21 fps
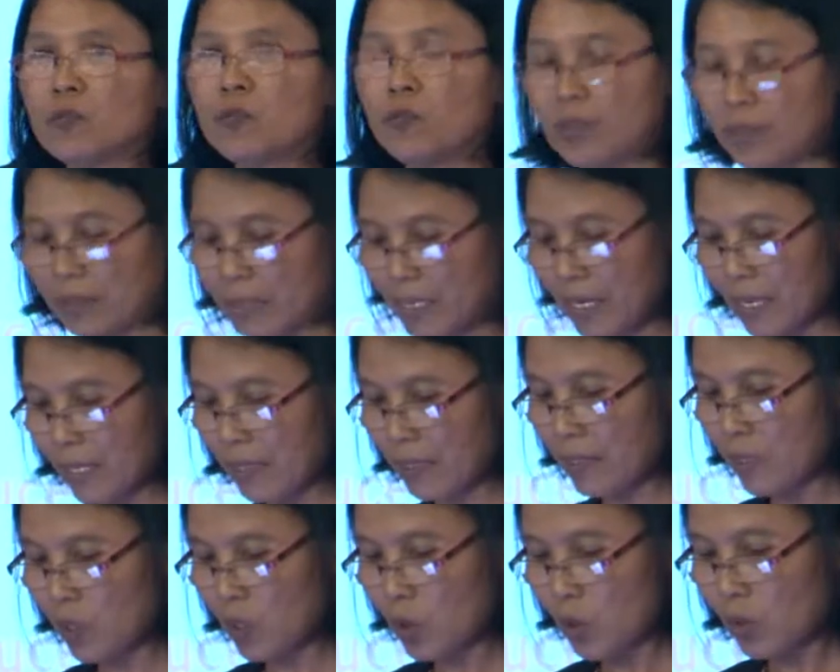We say,
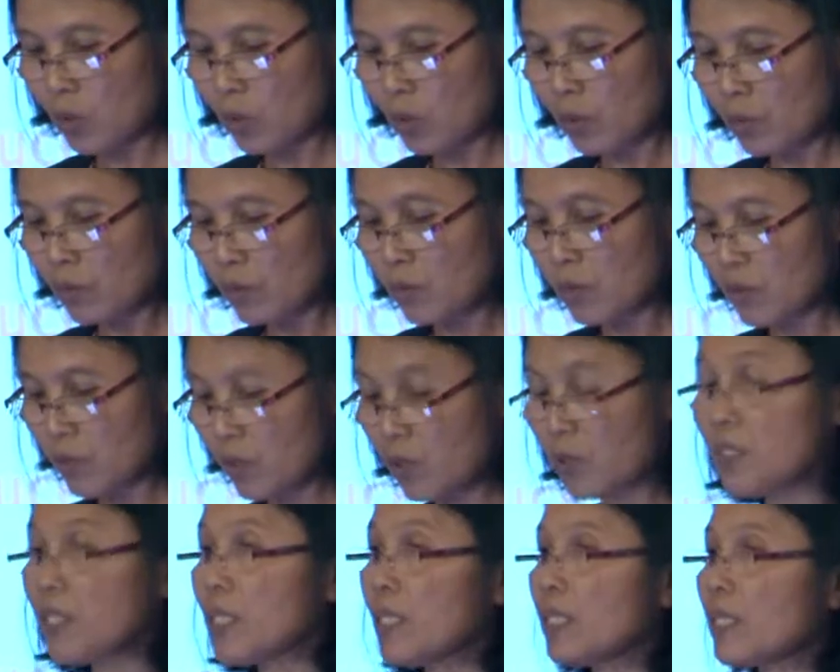
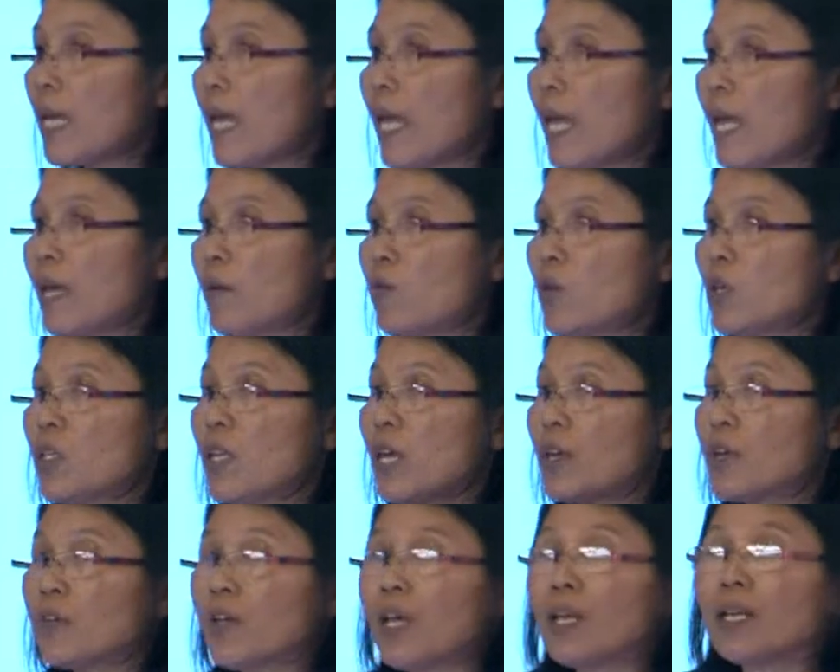social care, what does
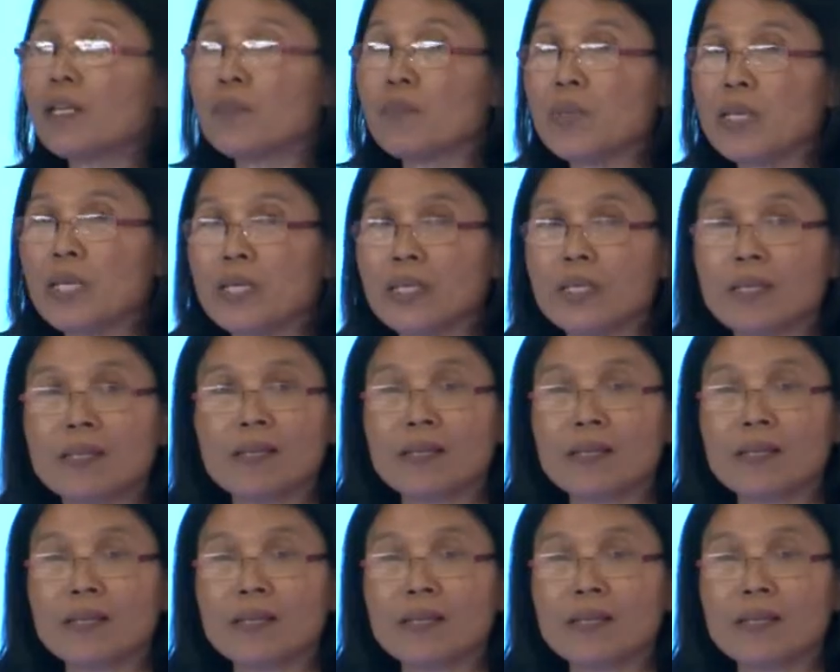that really mean?